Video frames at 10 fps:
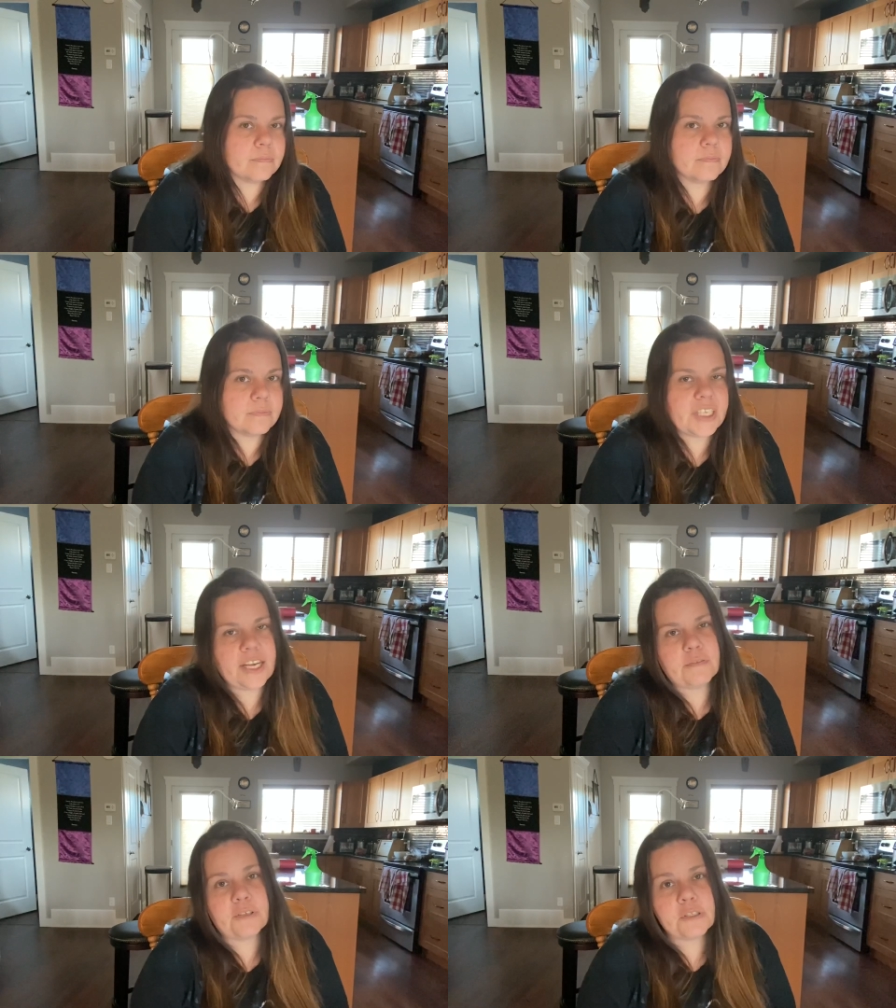The
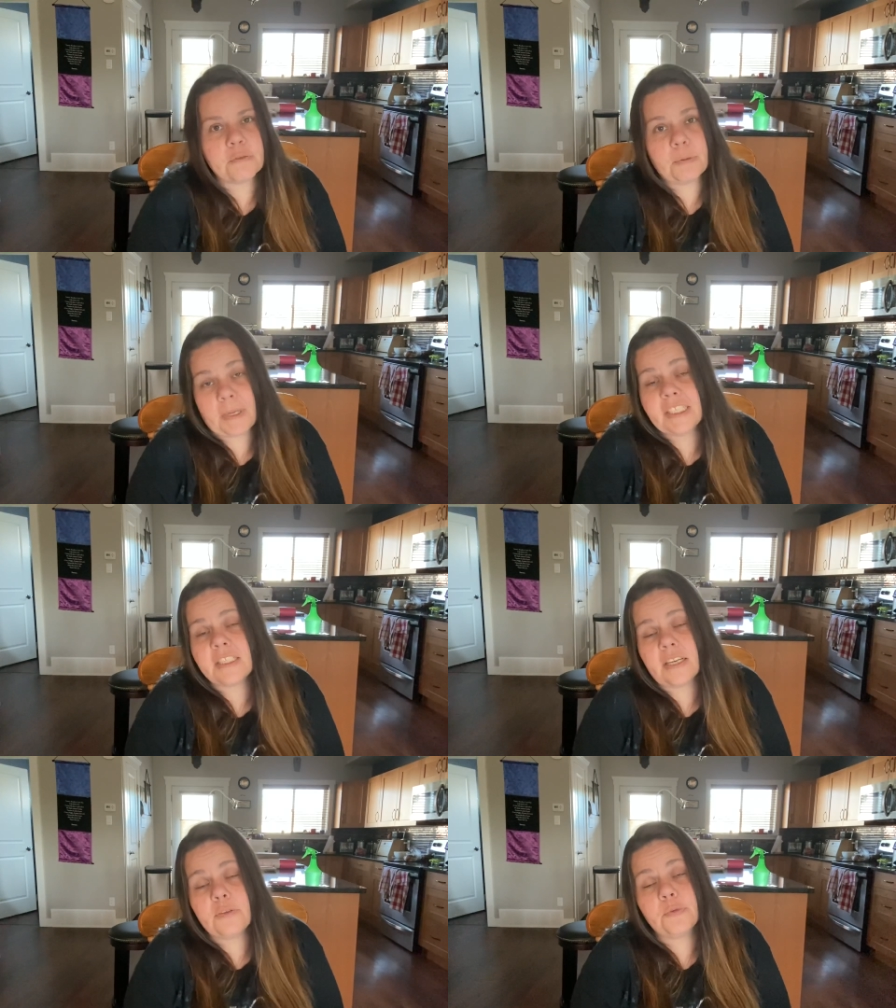anniversary. My
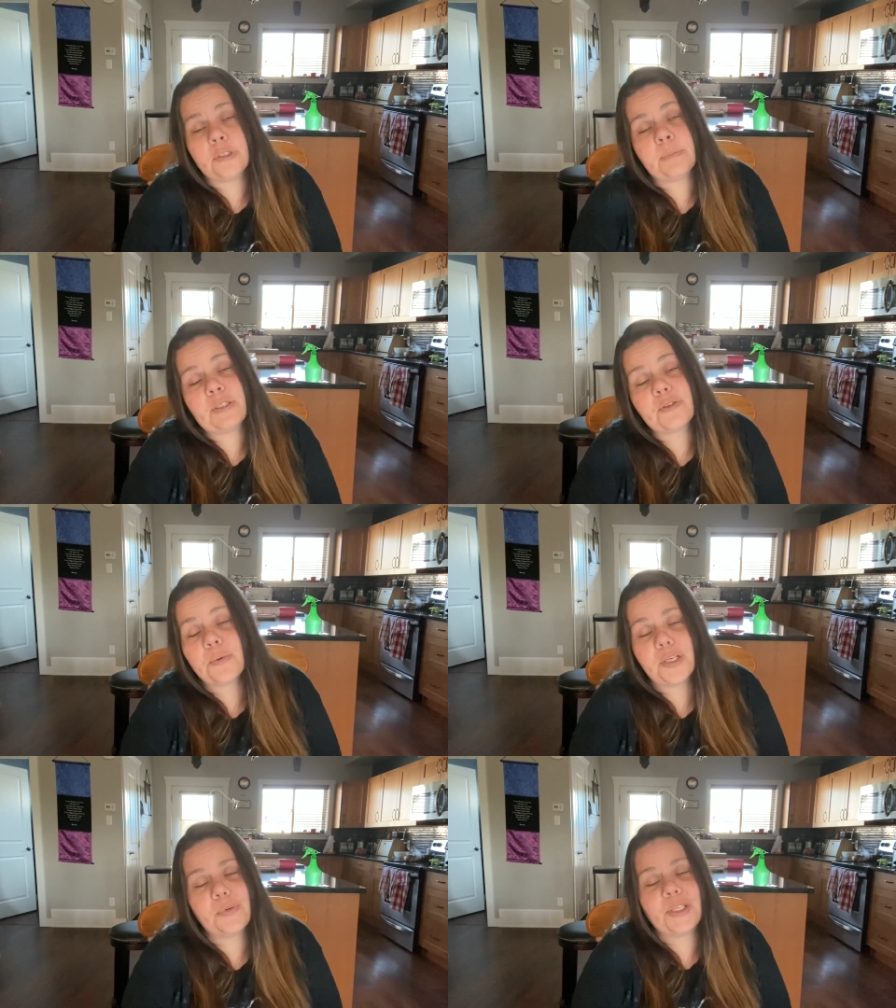son would have been
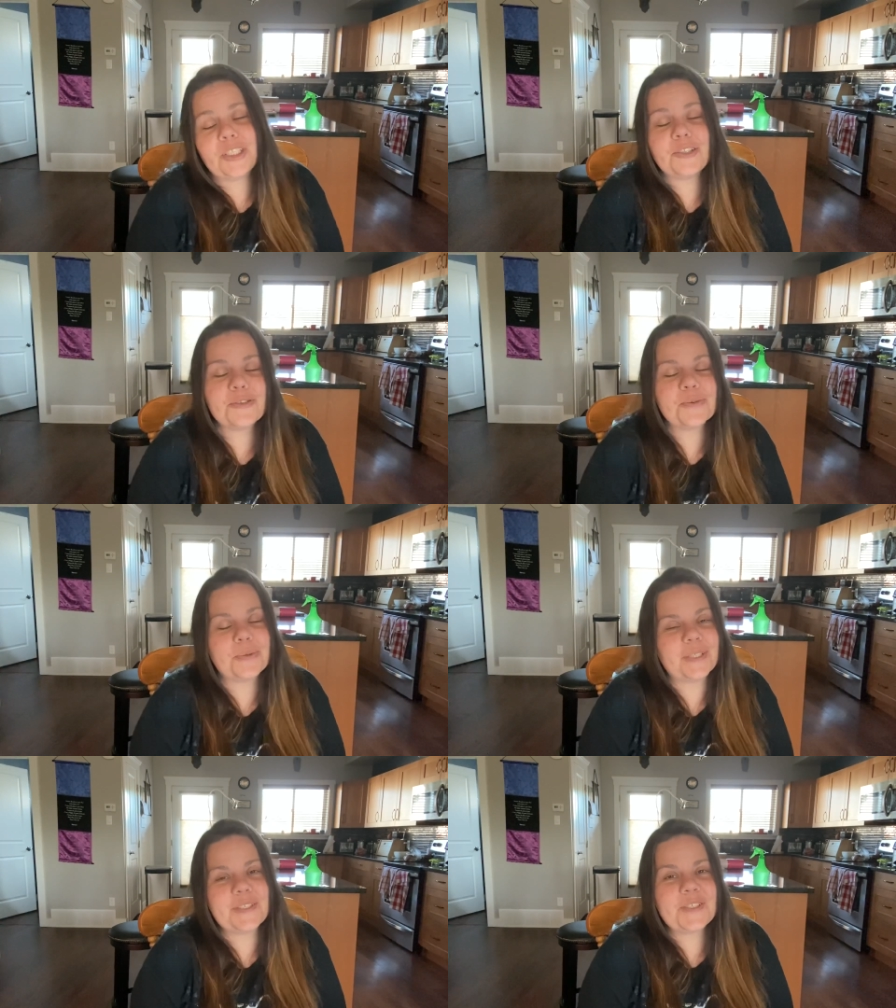21 years
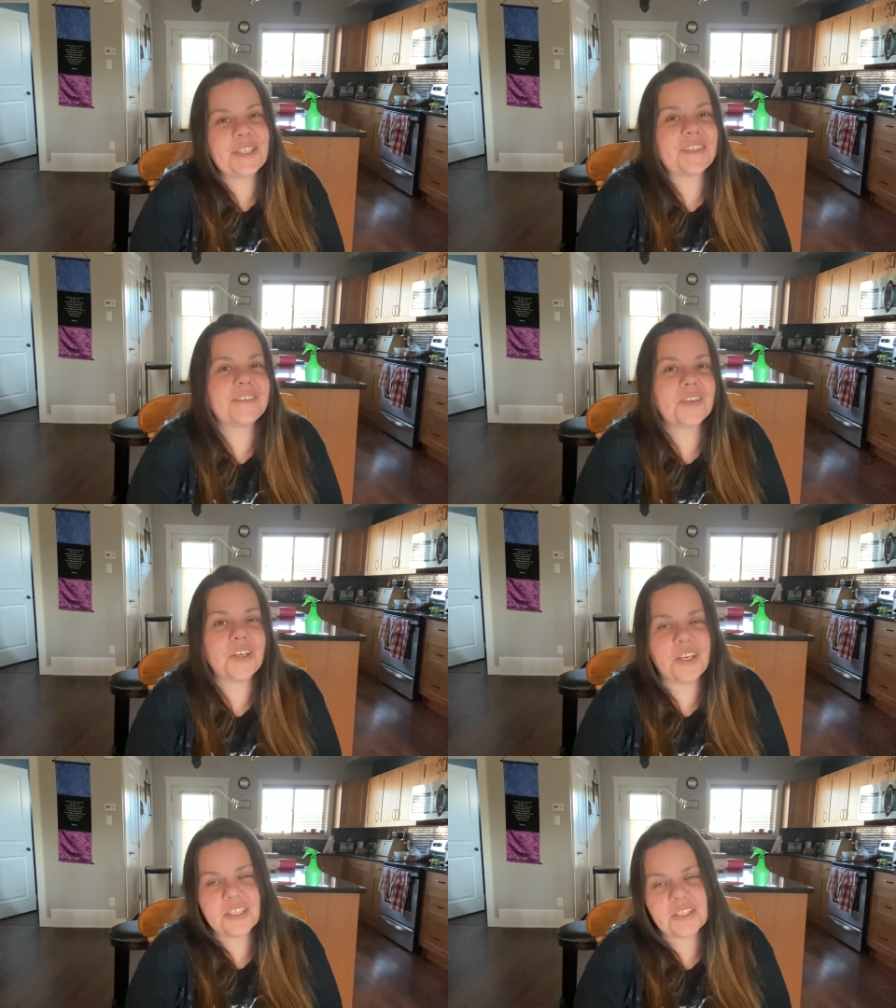old this year
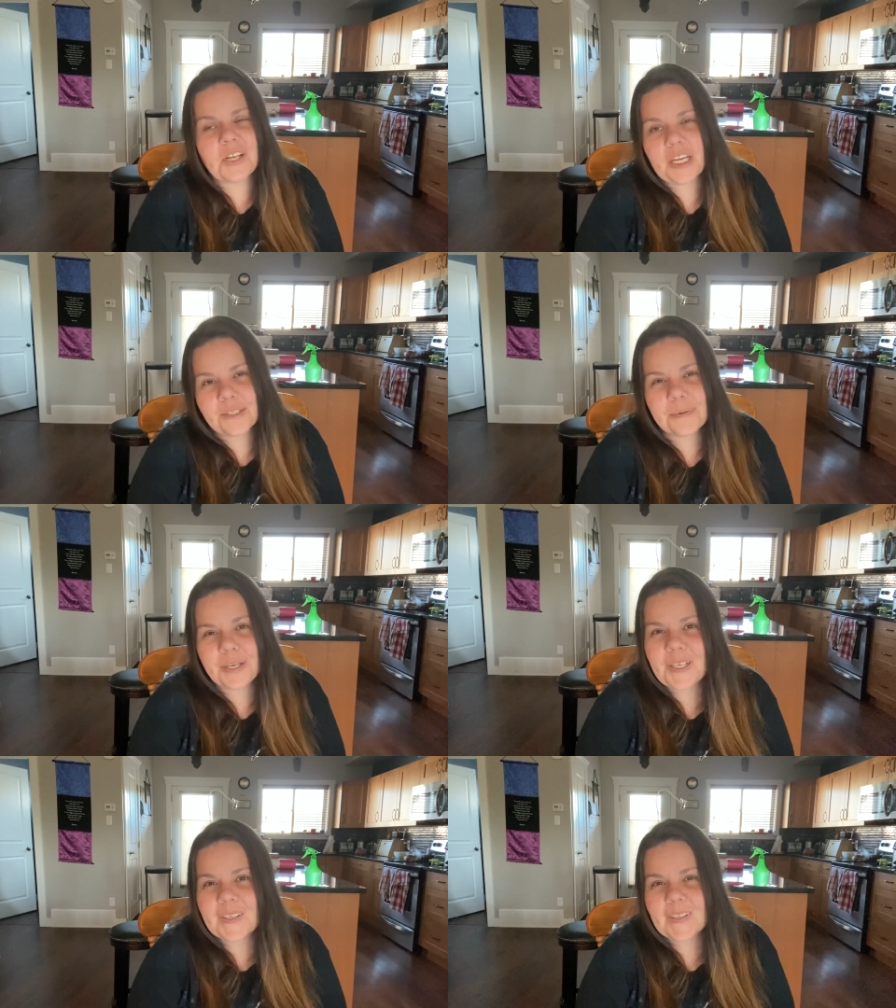on July
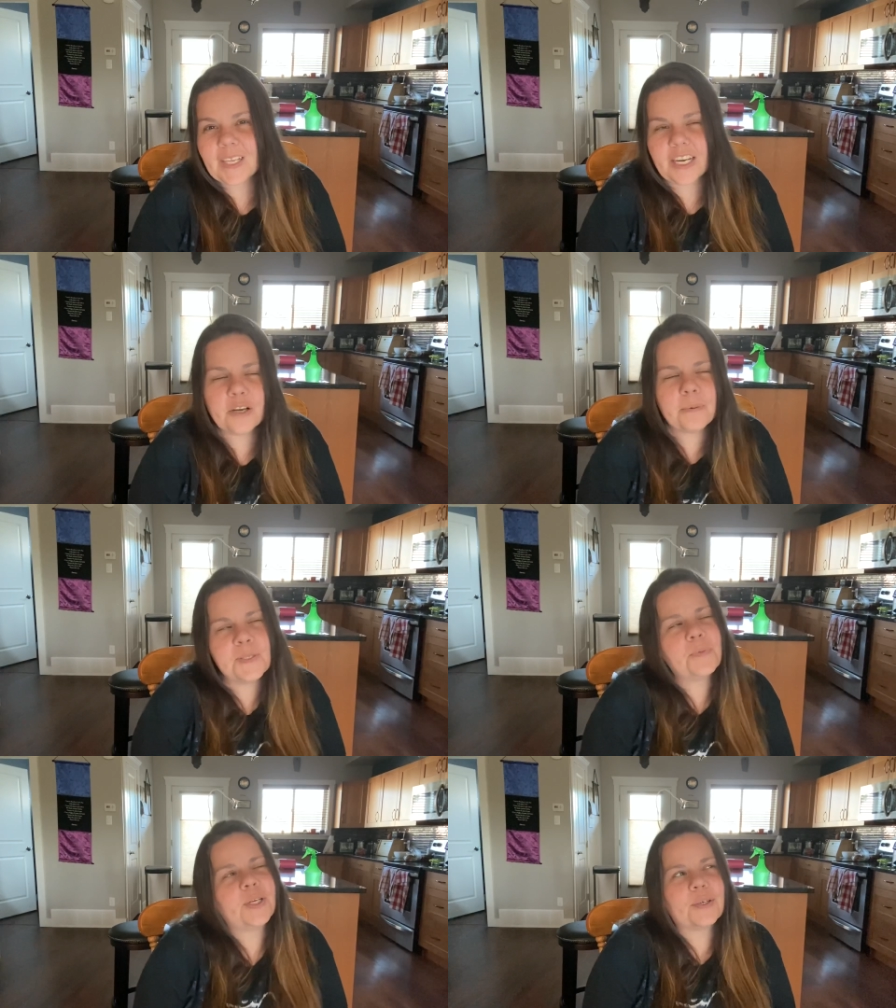20th. And I
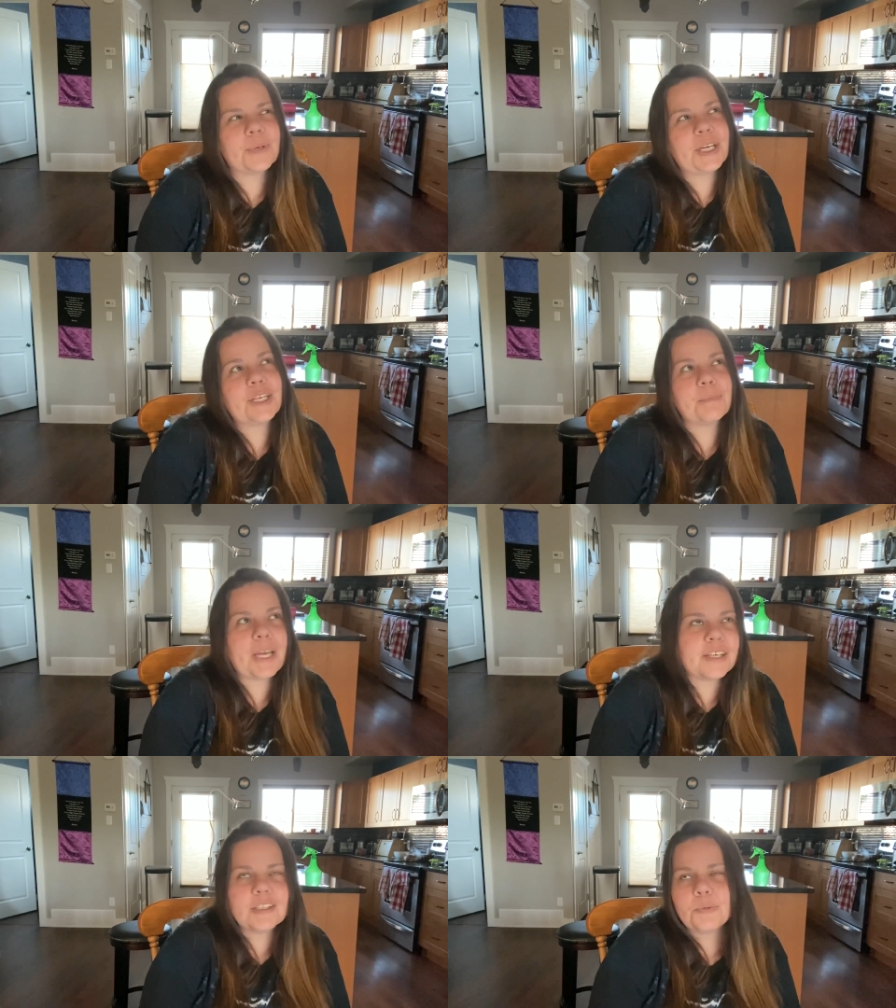always wonder what kind of
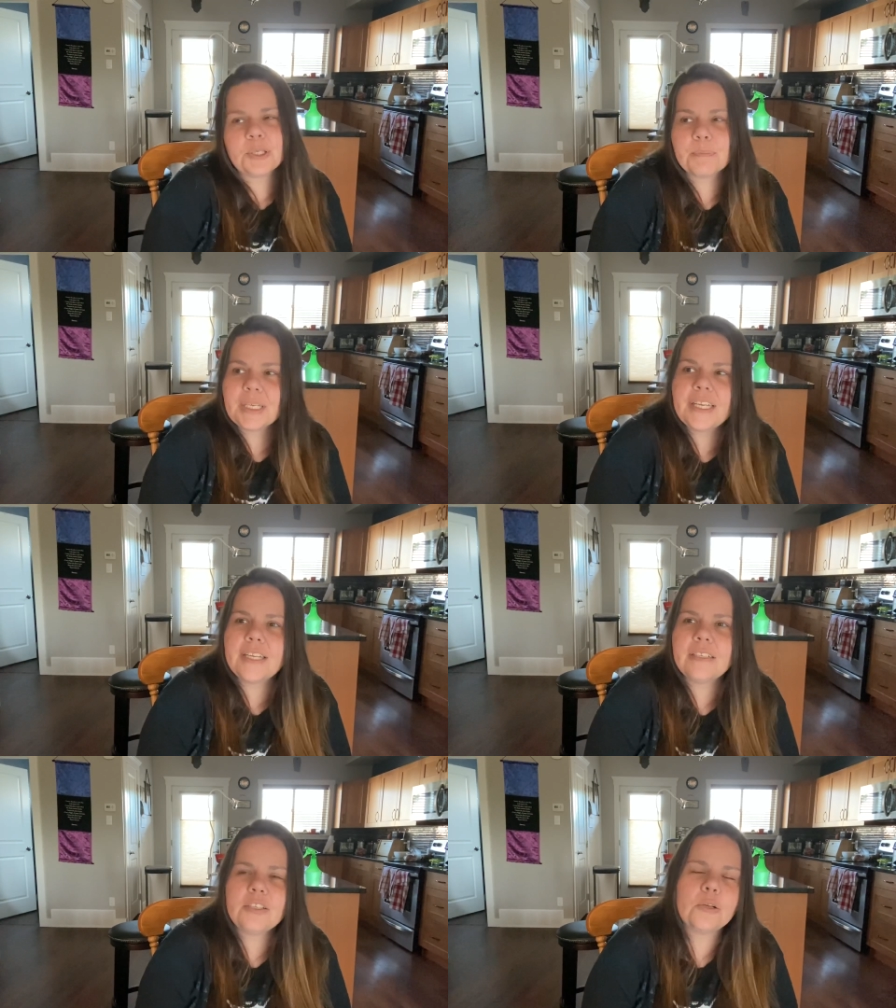man he would have
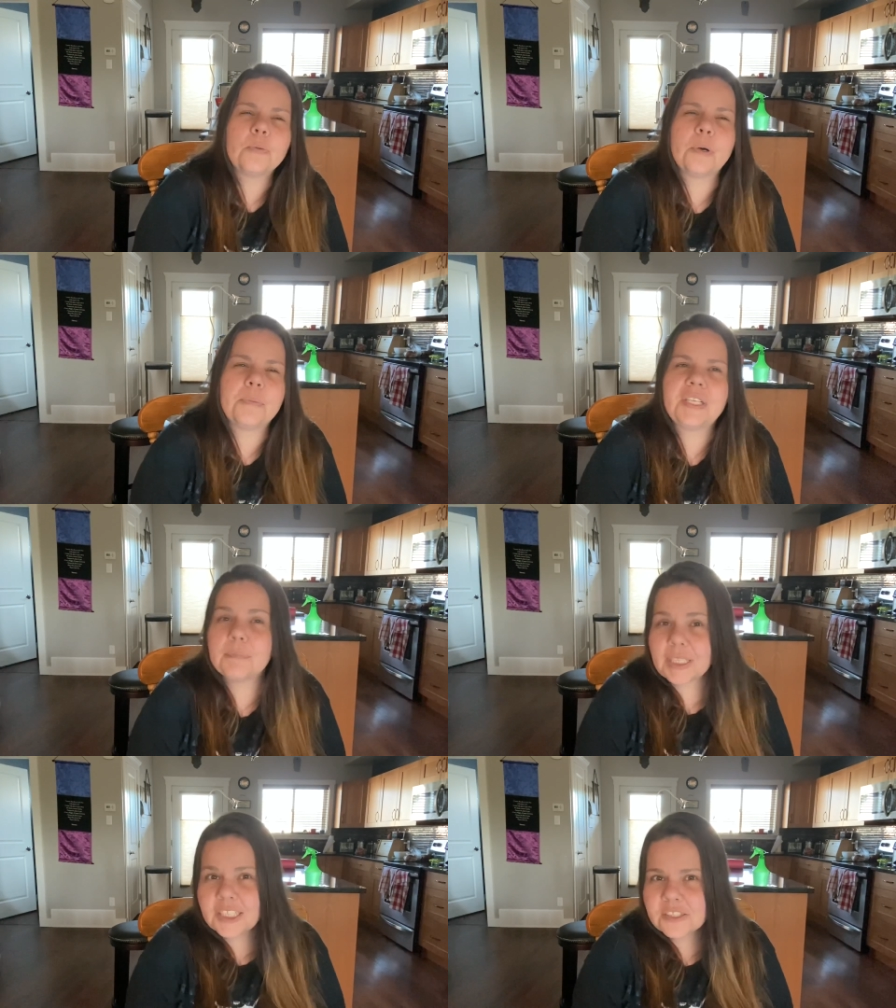been, what would he have
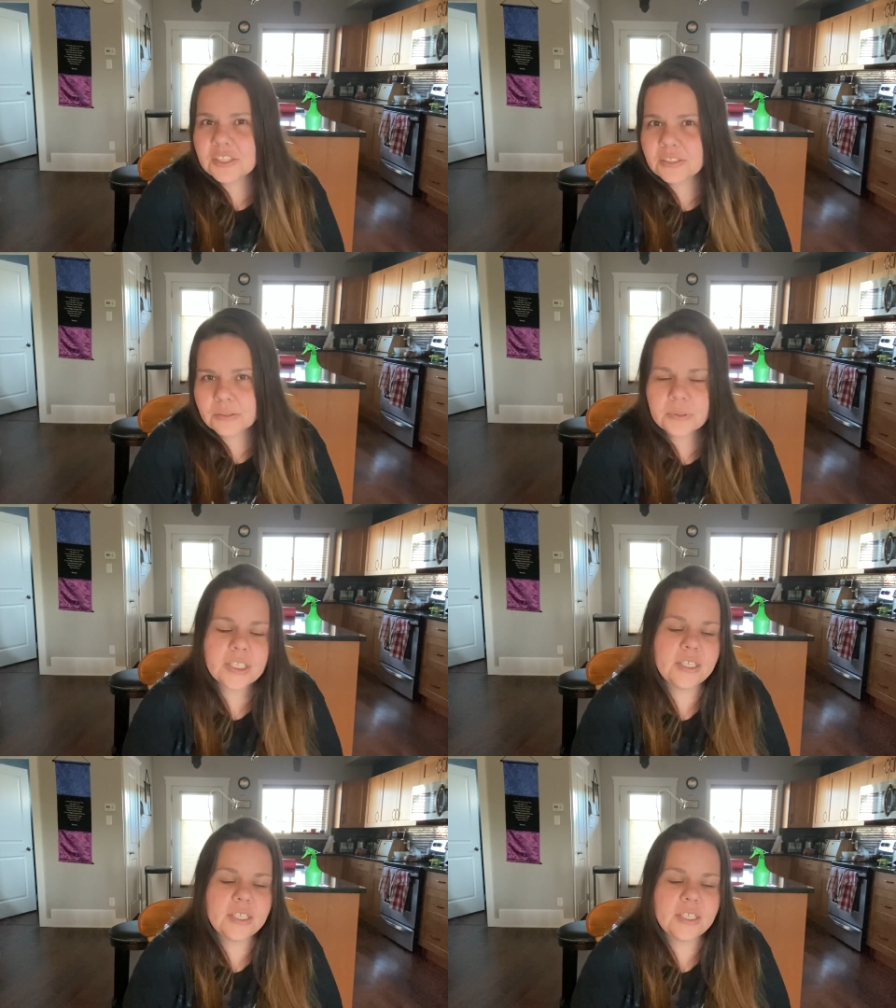been into?